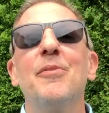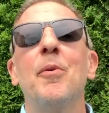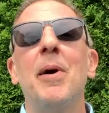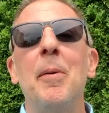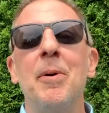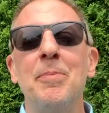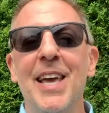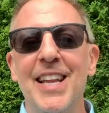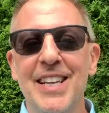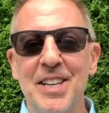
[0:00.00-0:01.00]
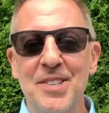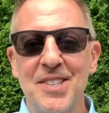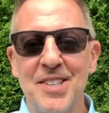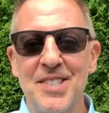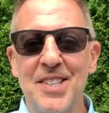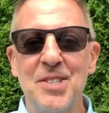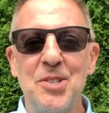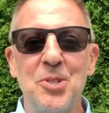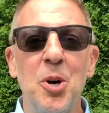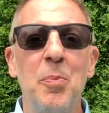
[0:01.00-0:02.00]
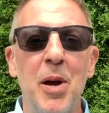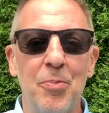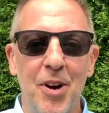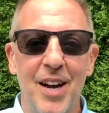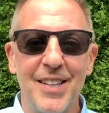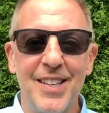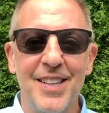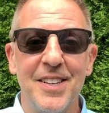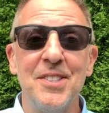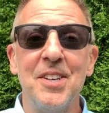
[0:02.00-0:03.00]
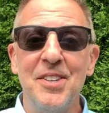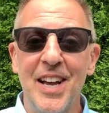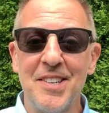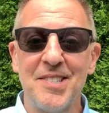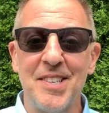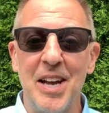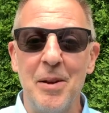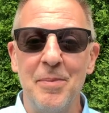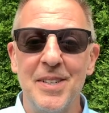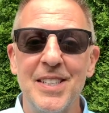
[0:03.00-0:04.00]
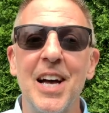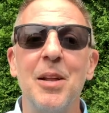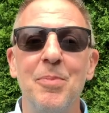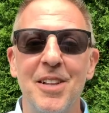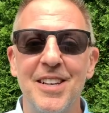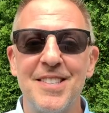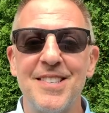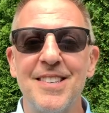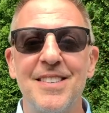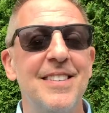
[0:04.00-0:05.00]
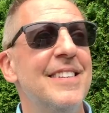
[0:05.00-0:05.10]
For Pop-Up Catechesis, this is Joe Paprocki. Until next time, God bless.